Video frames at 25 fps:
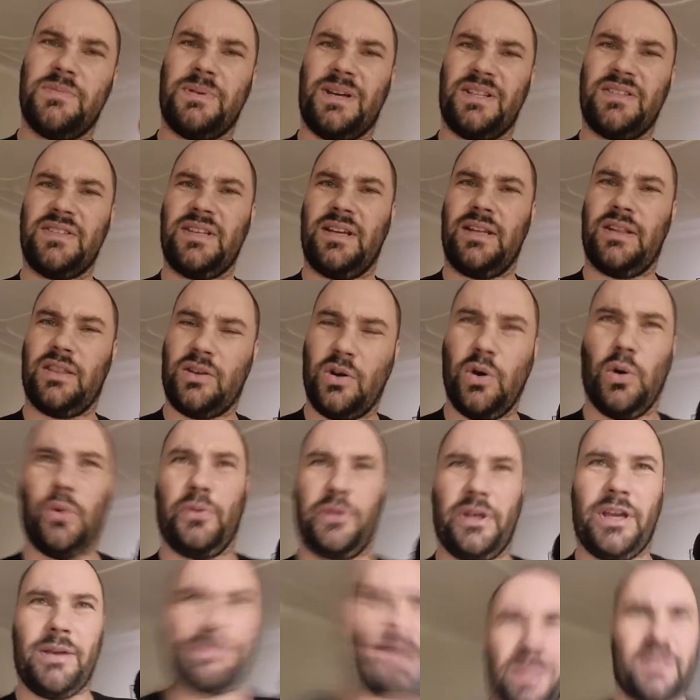was about to say, the cool
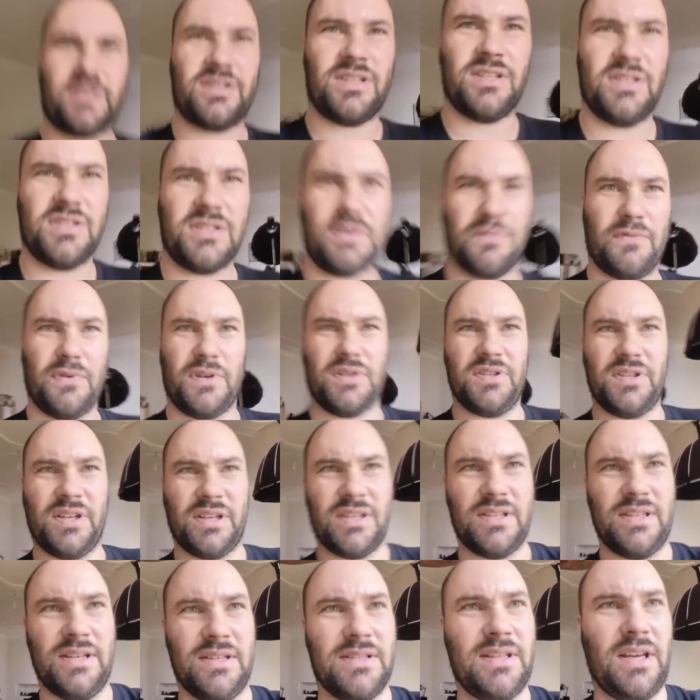thing about
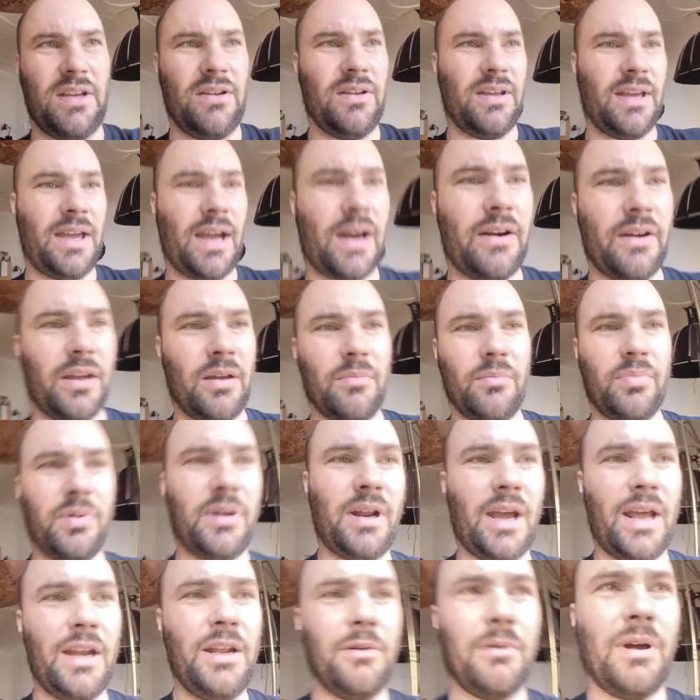Insta360 is that you can carry it and
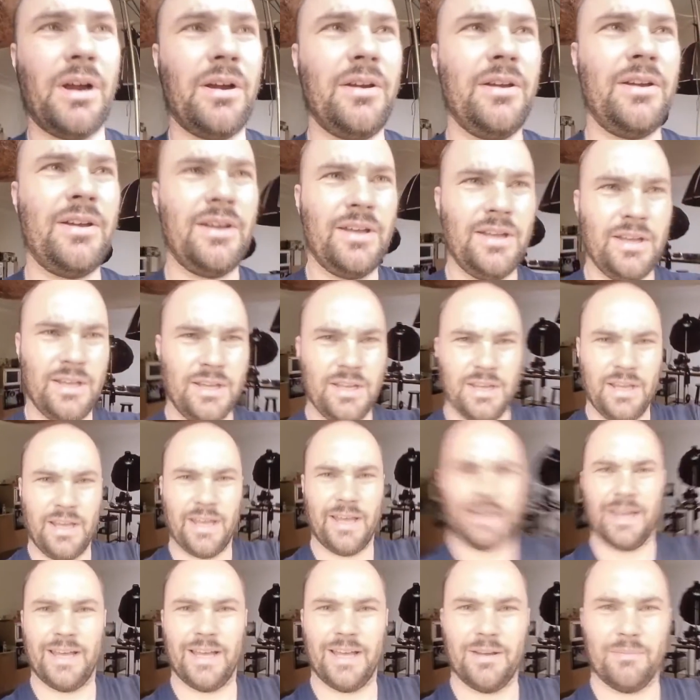put it anywhere,
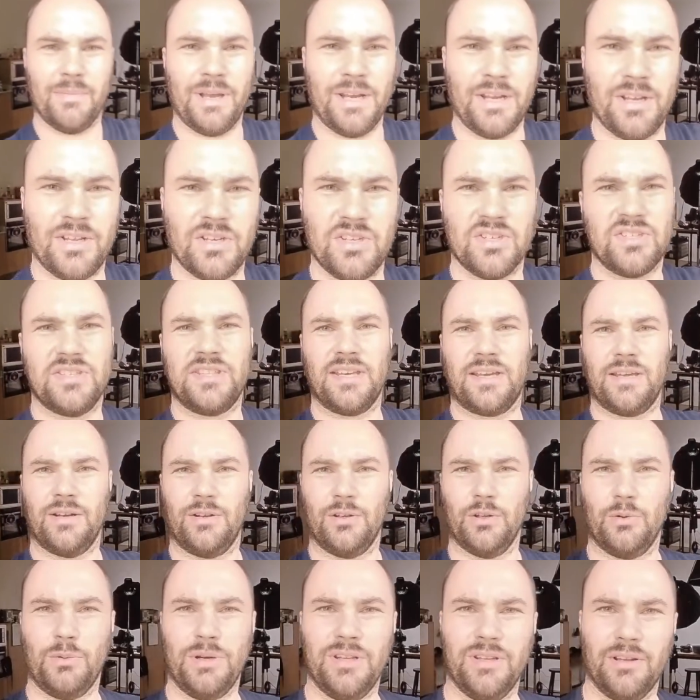and you can just stick
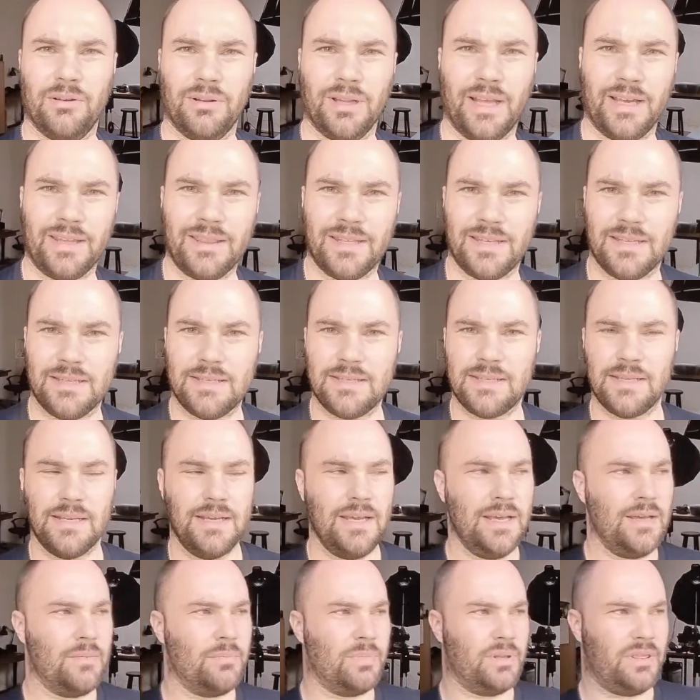it on the window like this.
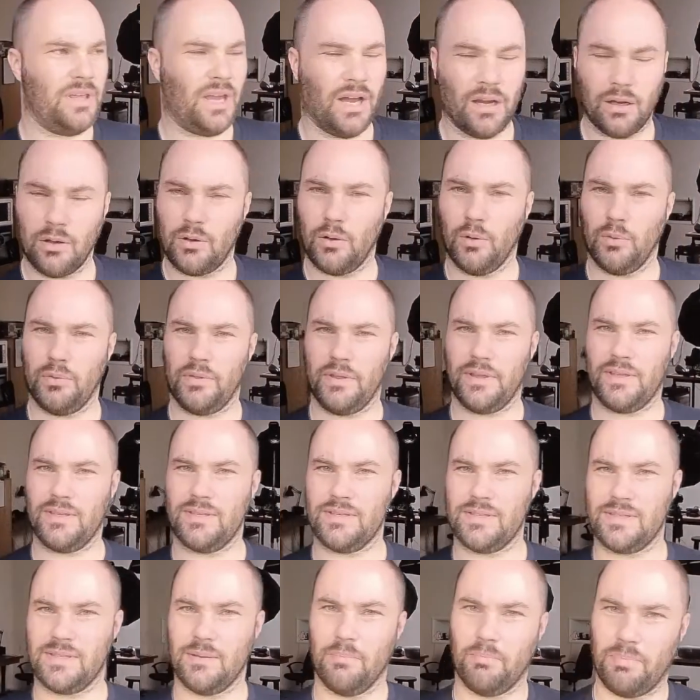But the uncool thing
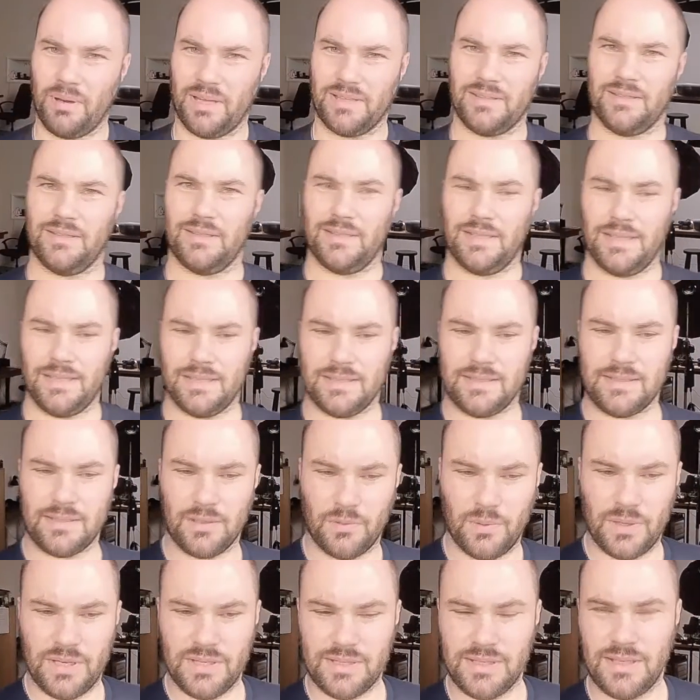is the button. It's
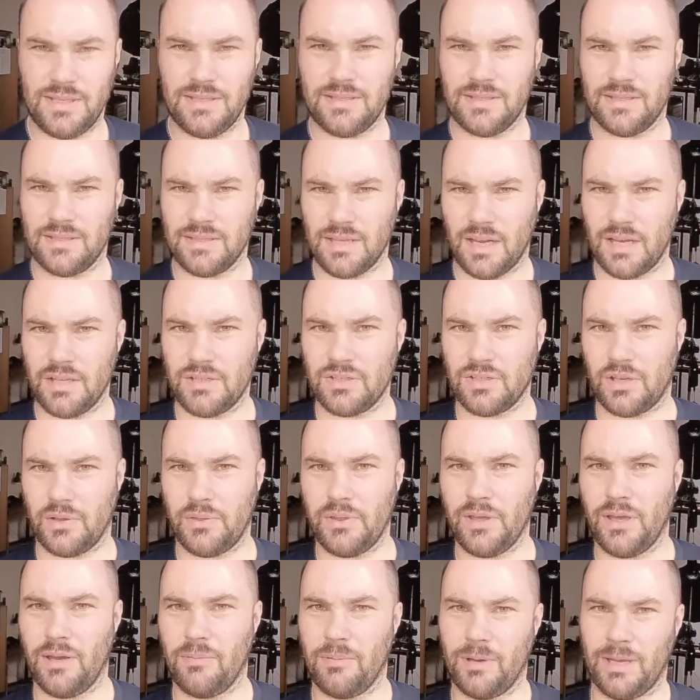so easy to touch. I
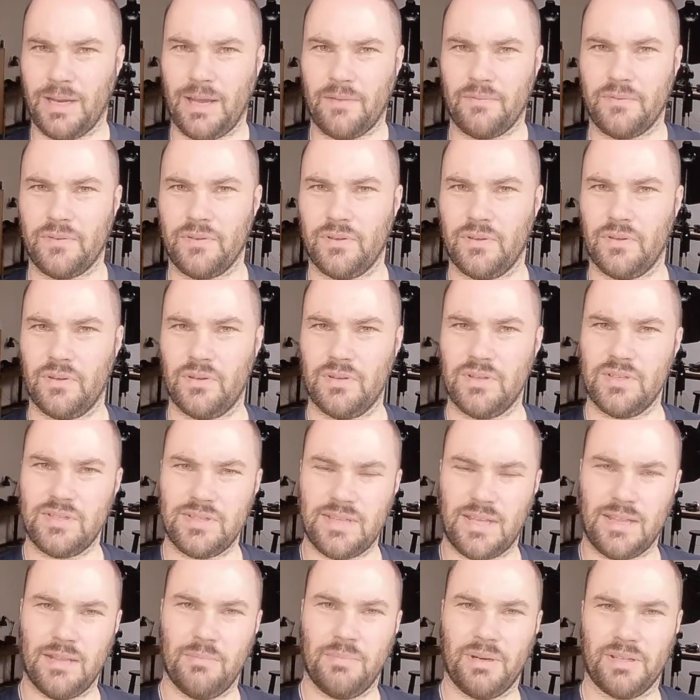think I'm gonna have to
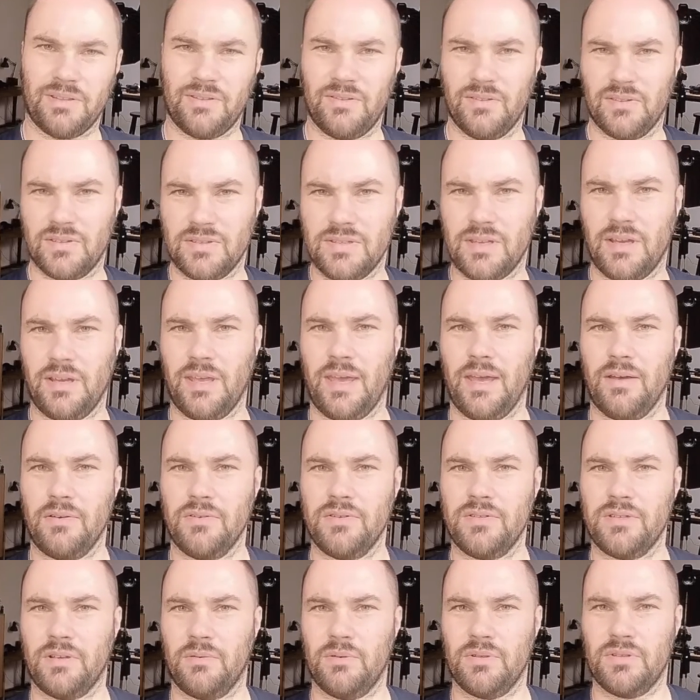set the button to something
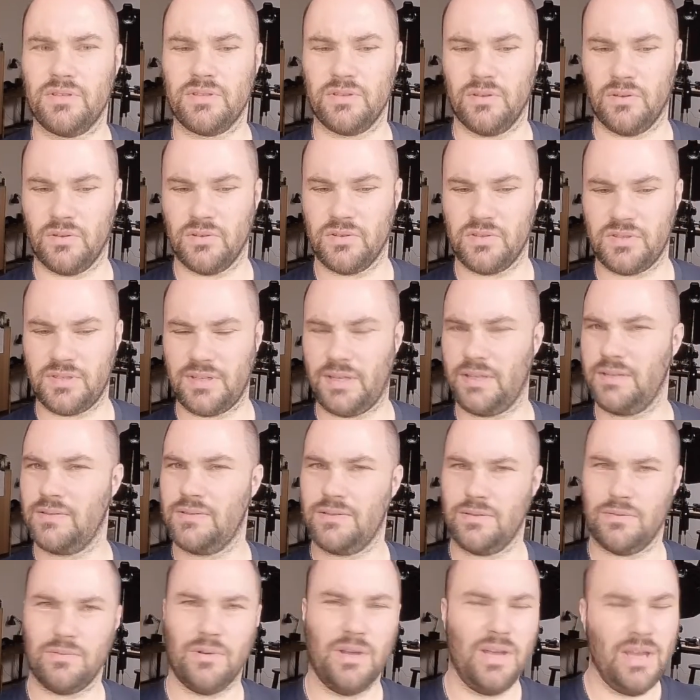else so it's not
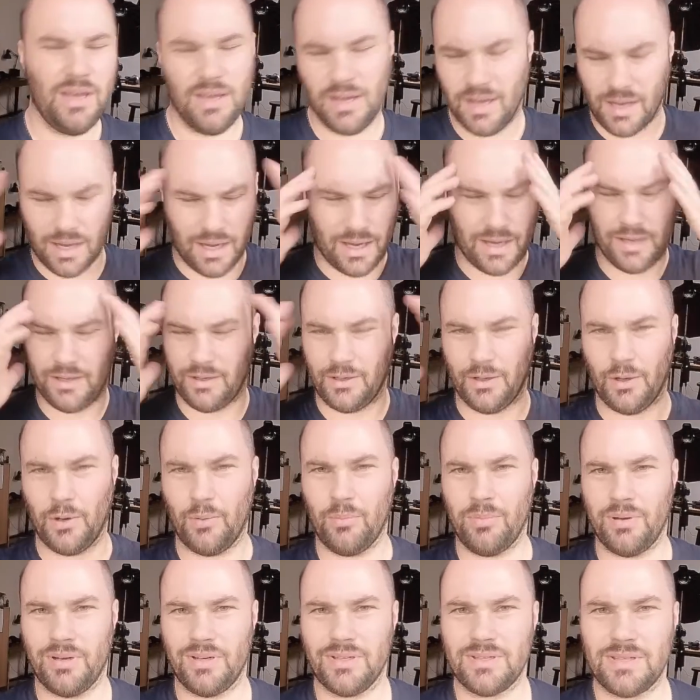set to, I don't
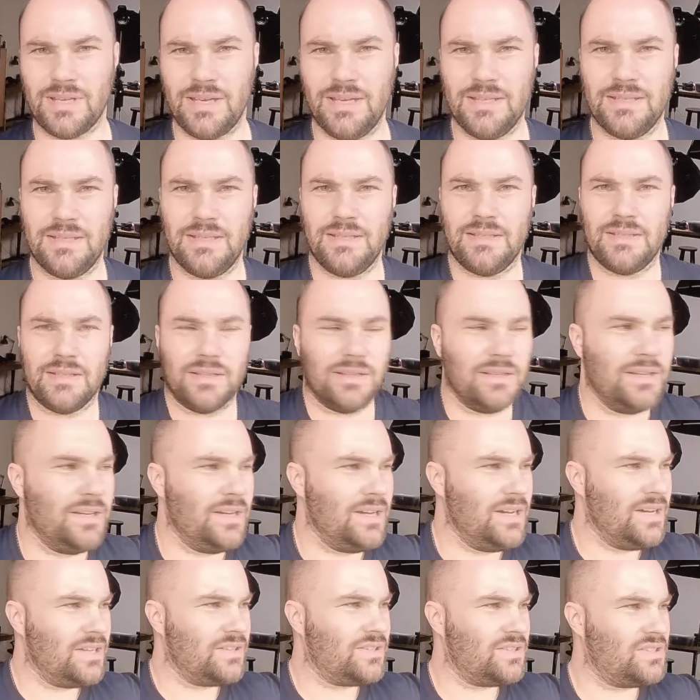know, but it's easy to
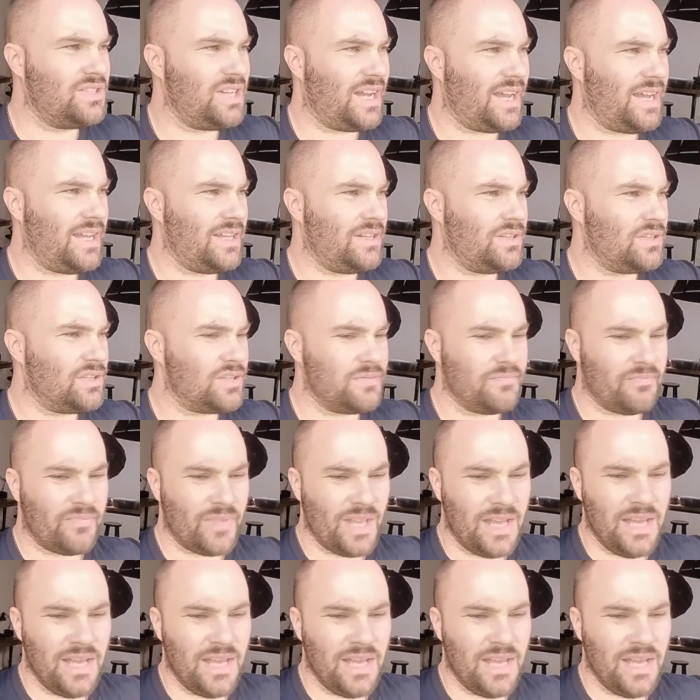change.